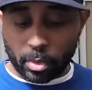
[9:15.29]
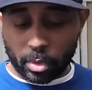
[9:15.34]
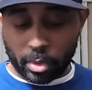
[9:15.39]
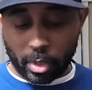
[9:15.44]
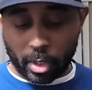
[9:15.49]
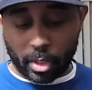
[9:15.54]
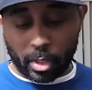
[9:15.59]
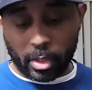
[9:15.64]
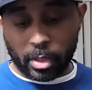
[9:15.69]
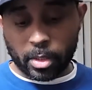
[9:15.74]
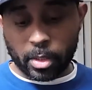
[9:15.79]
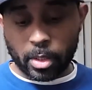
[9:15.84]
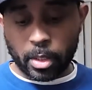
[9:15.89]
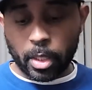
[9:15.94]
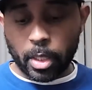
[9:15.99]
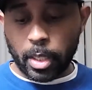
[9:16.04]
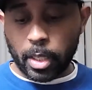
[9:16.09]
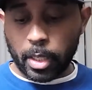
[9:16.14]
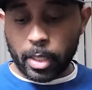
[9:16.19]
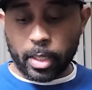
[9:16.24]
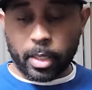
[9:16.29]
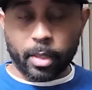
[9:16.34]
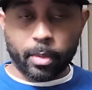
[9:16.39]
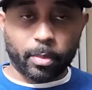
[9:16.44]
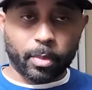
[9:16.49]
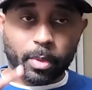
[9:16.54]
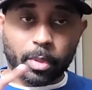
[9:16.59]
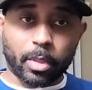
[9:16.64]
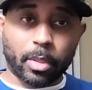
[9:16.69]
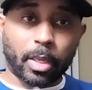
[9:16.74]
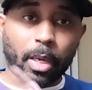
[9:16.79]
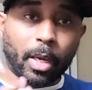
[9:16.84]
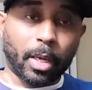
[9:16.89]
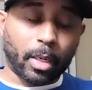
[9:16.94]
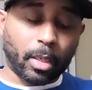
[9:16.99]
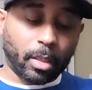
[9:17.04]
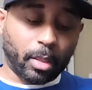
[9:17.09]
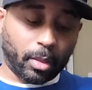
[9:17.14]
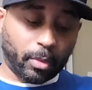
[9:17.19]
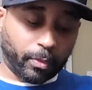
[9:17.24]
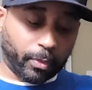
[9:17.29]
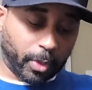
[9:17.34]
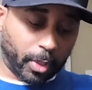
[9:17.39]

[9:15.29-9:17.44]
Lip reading: at least, and it kind of